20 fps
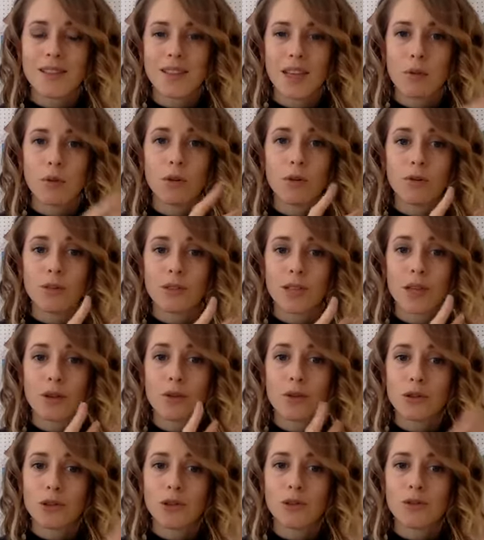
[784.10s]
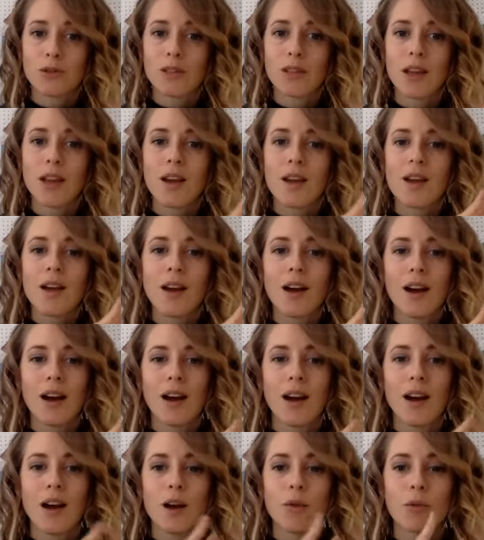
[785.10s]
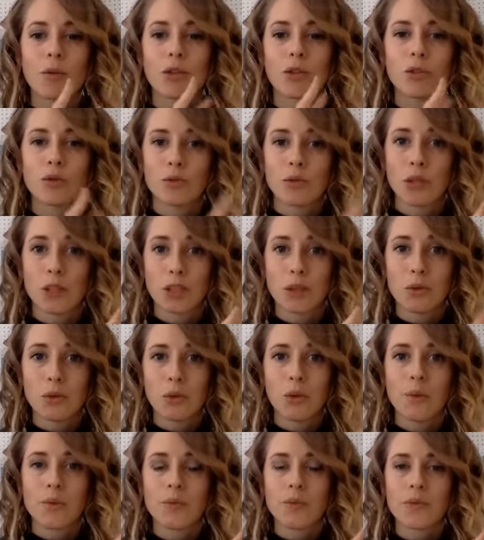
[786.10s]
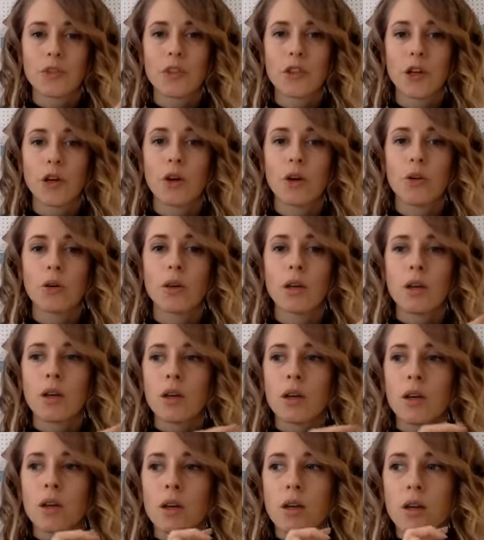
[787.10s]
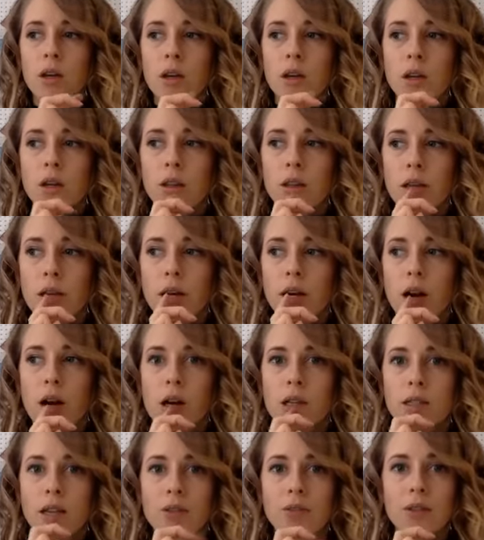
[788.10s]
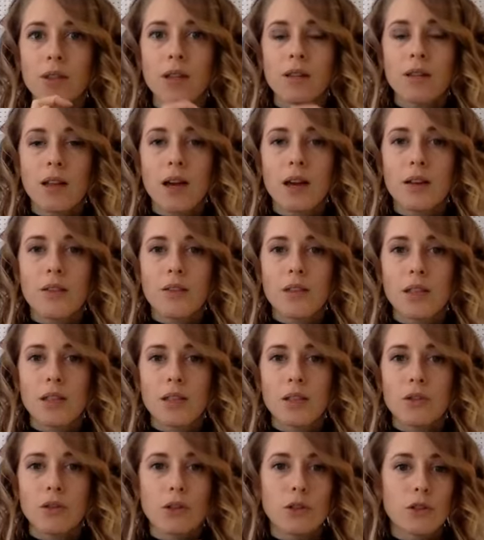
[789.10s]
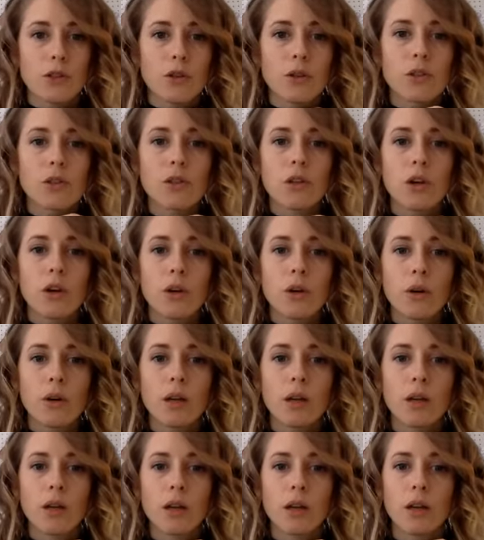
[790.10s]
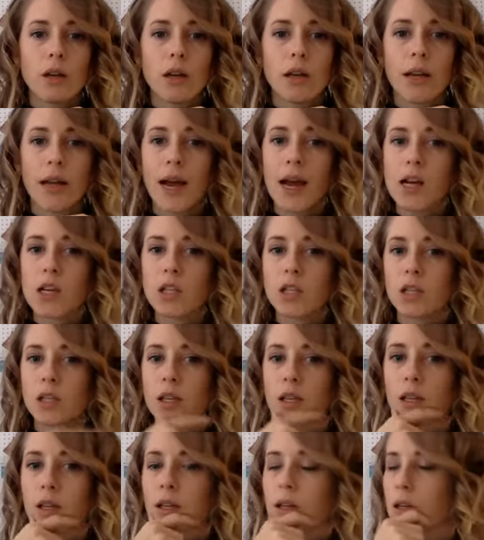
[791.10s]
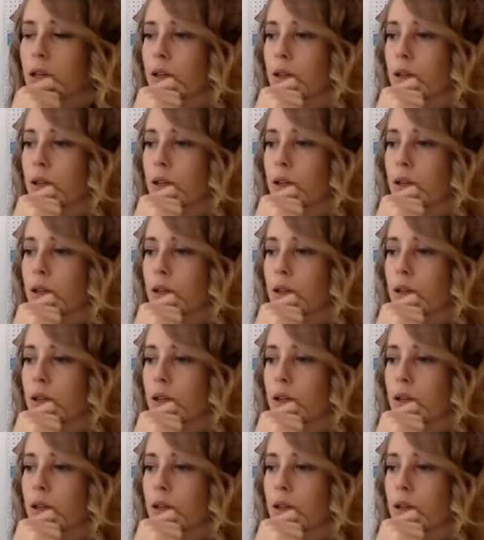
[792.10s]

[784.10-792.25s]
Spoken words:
They will recycle shoes, which is really cool. So there are definitely a lot of things that you can do. And actually,